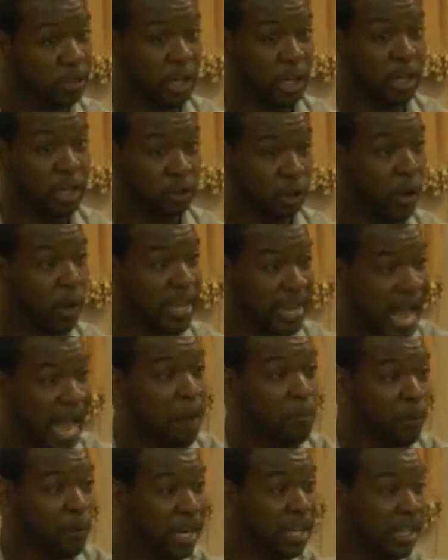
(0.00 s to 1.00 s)
good. So he
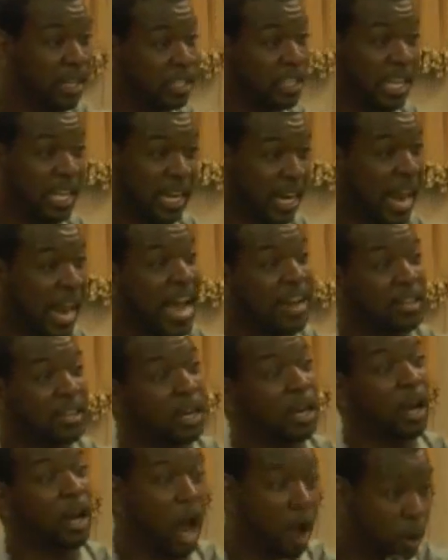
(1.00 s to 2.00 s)
got rid of these. He done lightened
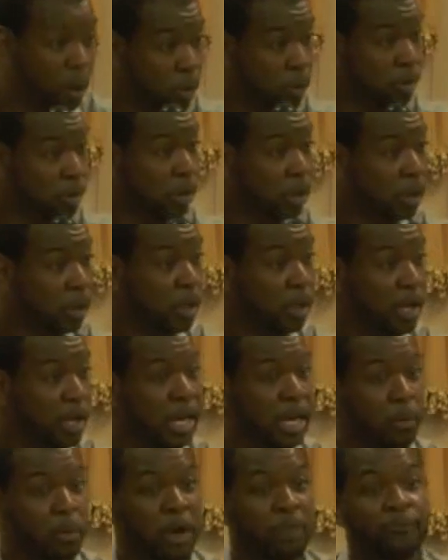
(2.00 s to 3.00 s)
the load.
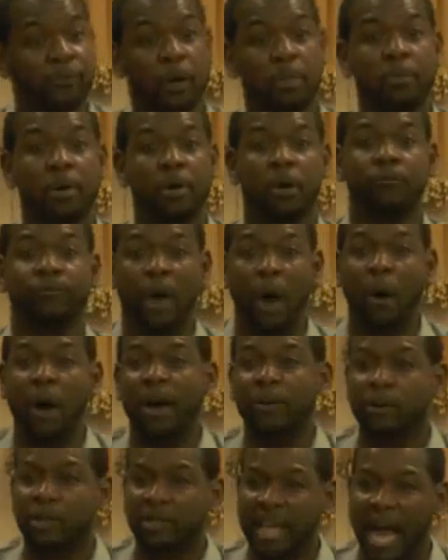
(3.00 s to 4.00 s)
He done went from
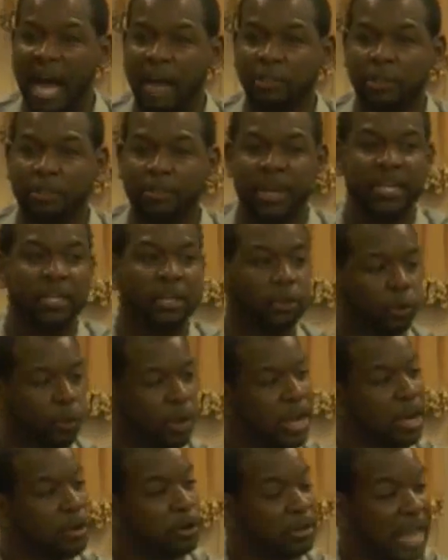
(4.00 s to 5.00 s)
400,000 men to
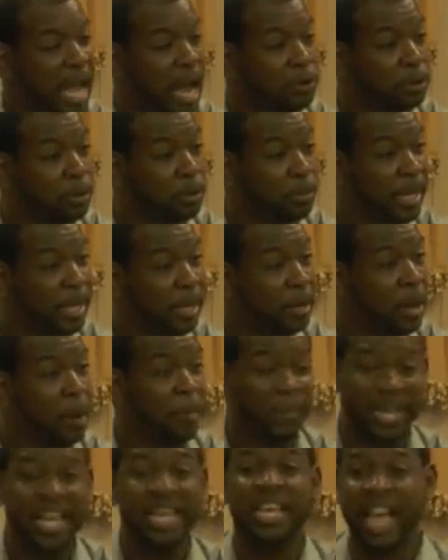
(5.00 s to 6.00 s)
300,000 men,
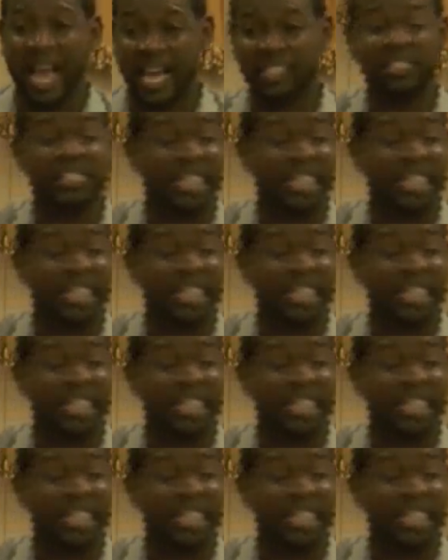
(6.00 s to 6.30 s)
but he has